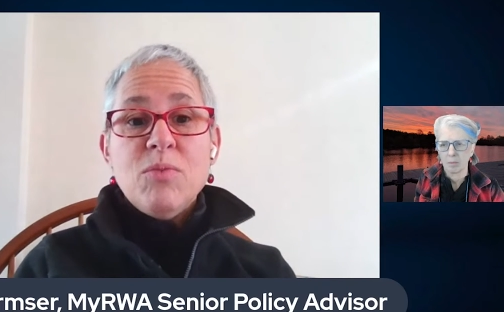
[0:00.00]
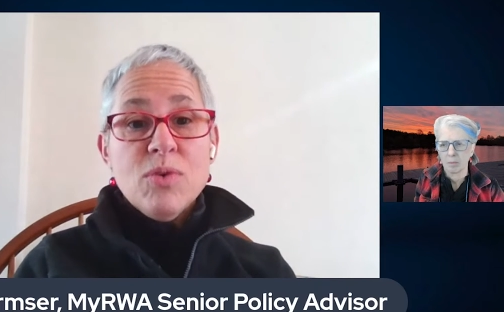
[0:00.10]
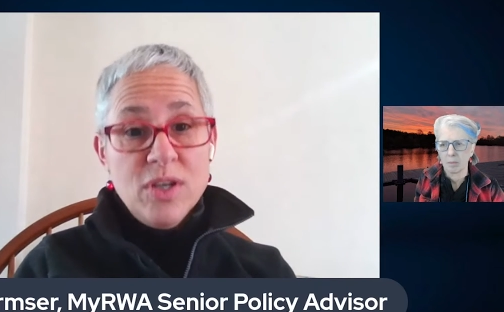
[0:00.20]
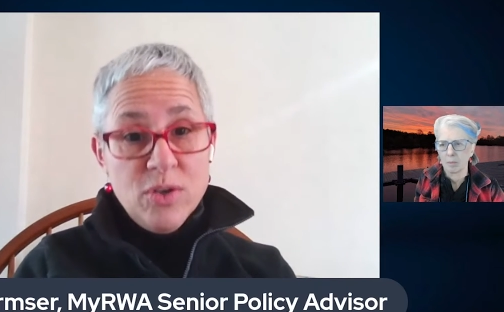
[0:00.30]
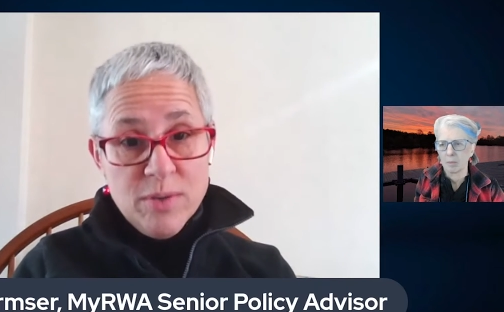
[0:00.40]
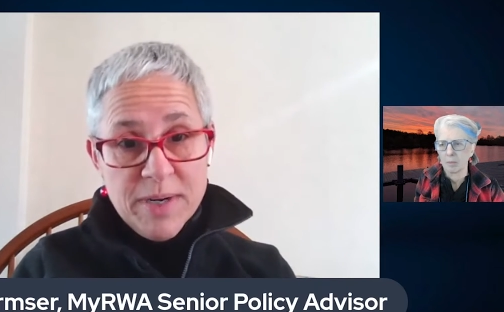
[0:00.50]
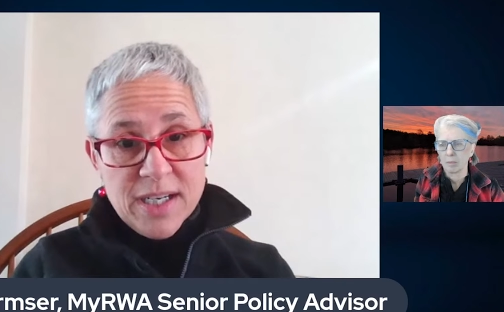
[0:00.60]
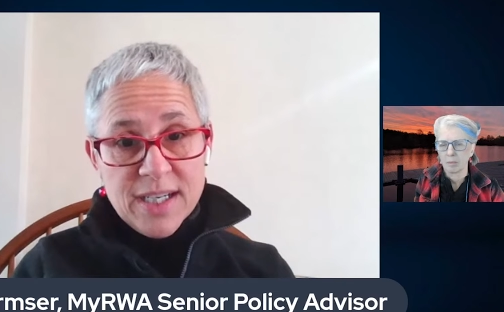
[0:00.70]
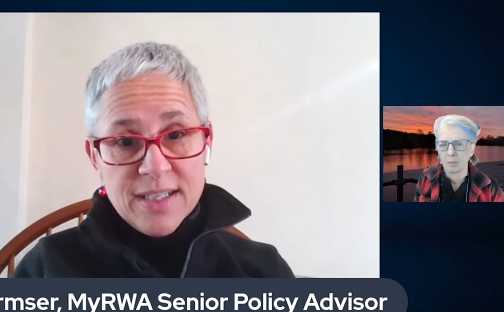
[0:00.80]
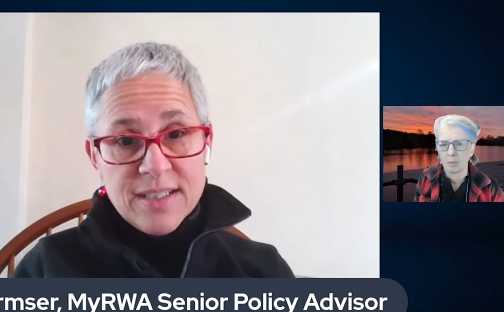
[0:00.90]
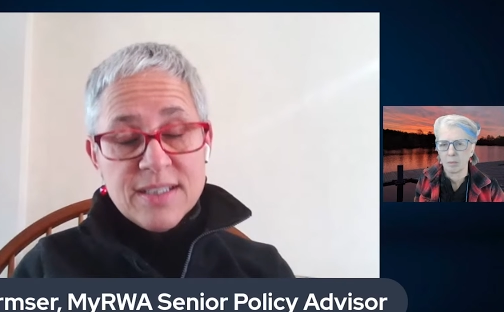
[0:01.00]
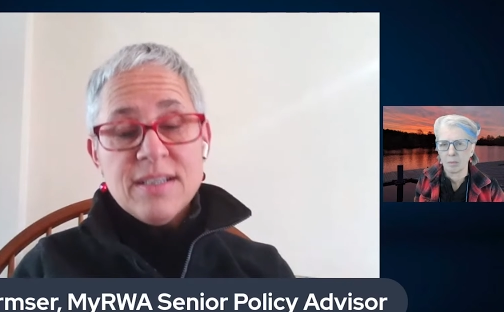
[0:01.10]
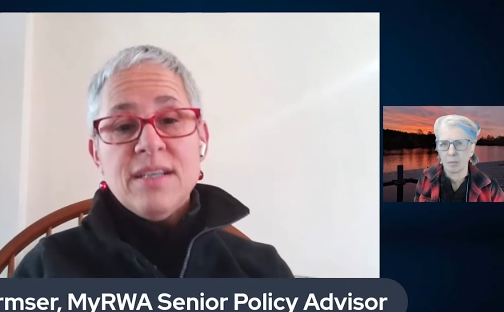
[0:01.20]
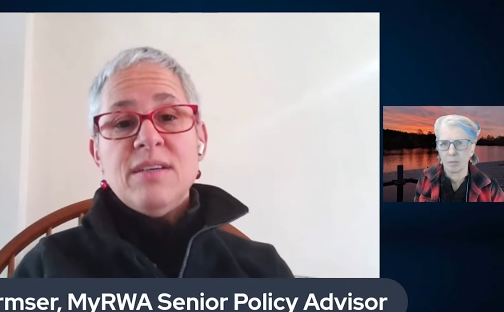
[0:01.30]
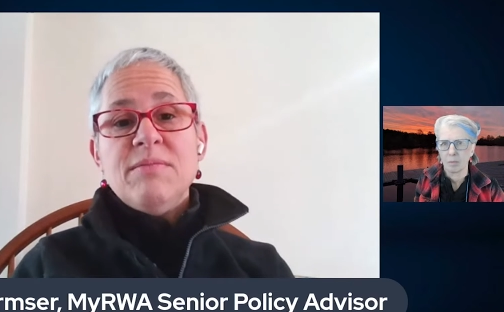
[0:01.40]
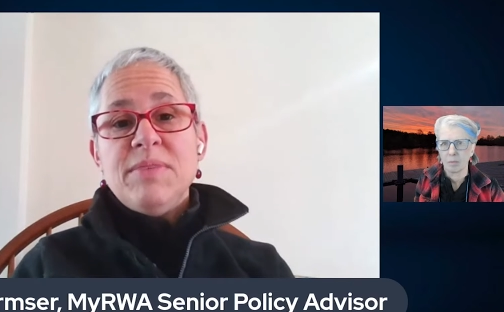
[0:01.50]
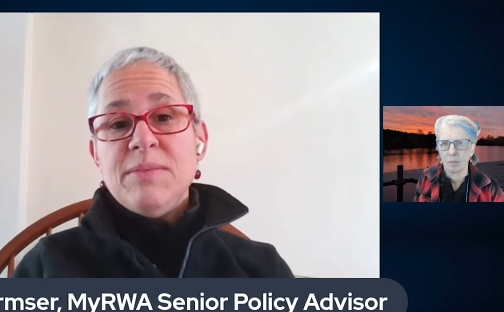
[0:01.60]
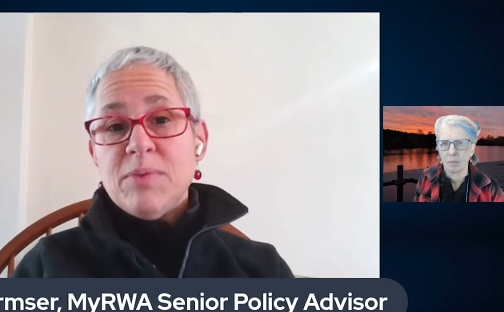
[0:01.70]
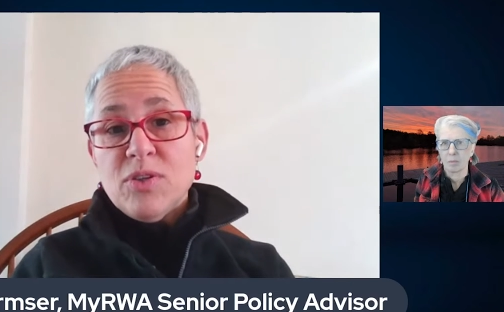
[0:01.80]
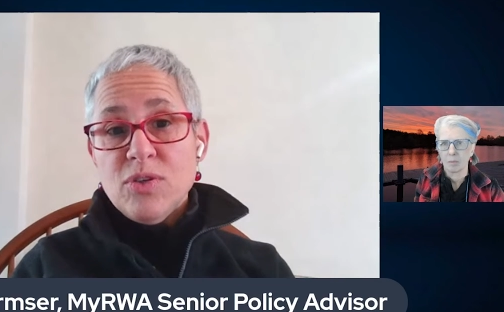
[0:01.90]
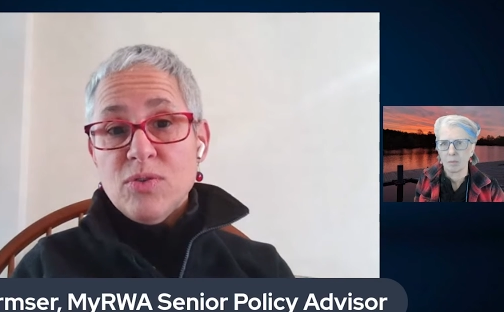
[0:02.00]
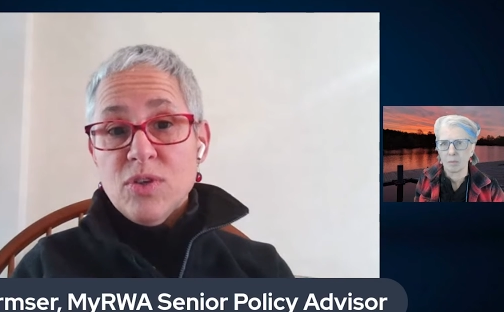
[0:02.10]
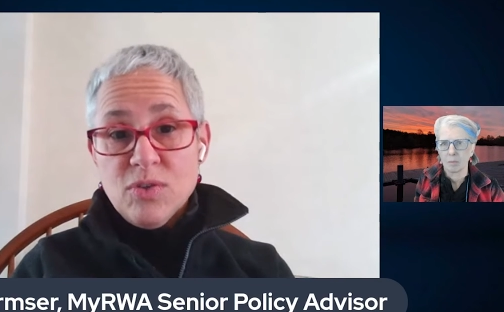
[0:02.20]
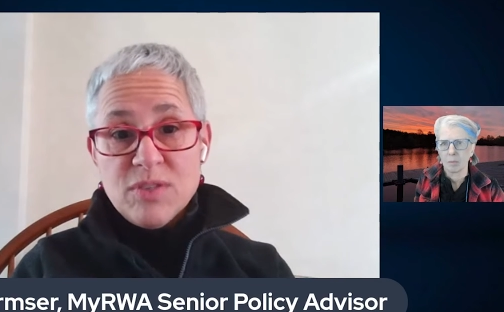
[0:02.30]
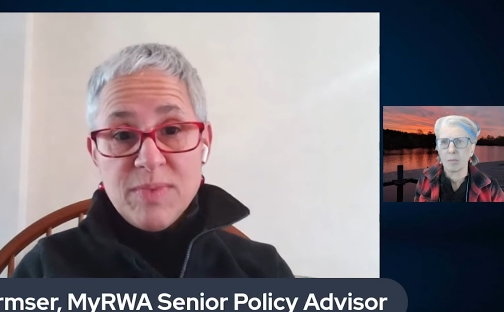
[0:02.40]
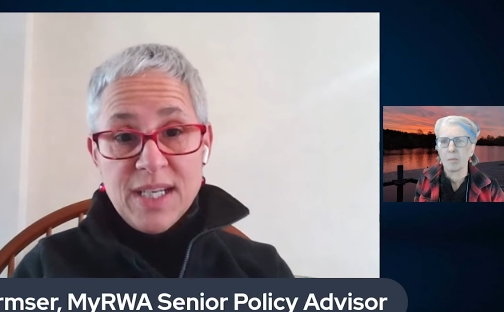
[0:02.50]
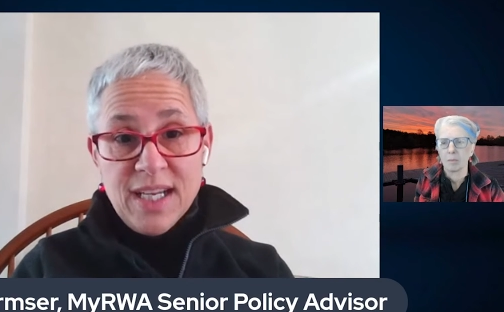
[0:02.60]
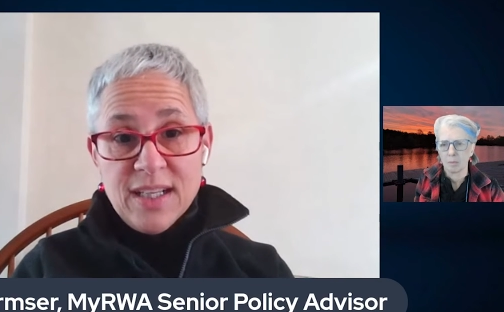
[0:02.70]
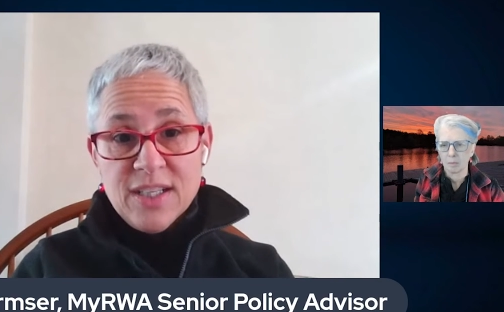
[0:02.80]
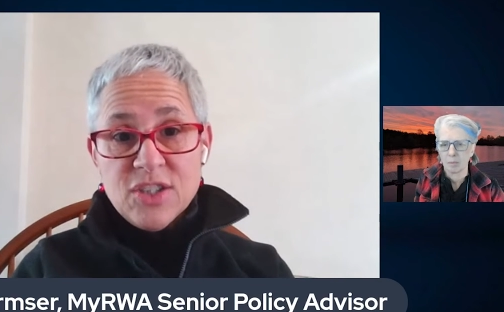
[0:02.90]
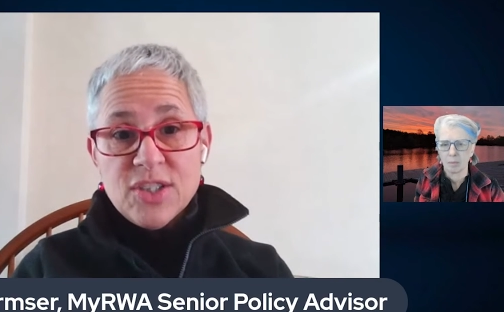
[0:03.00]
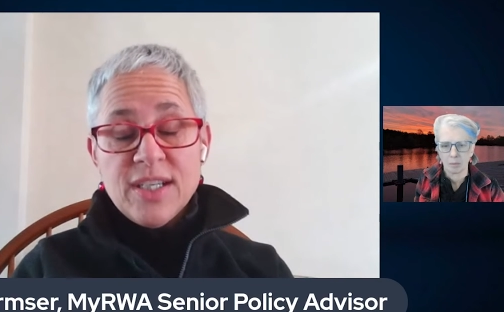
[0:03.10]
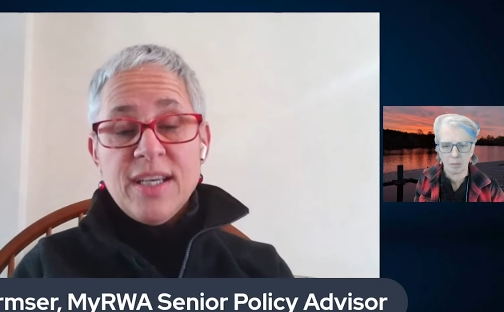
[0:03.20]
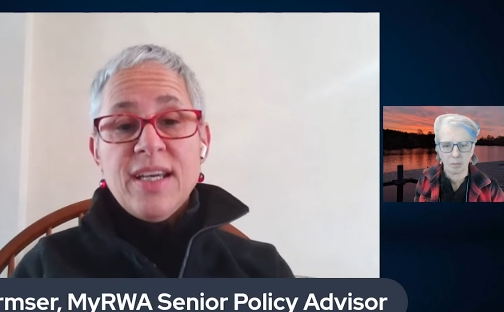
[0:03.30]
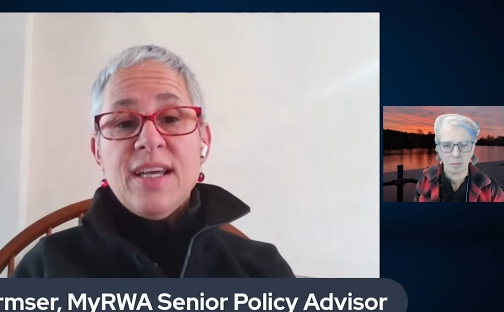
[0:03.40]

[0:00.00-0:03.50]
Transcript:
Speaker 1: more new Americans, people who don't speak English,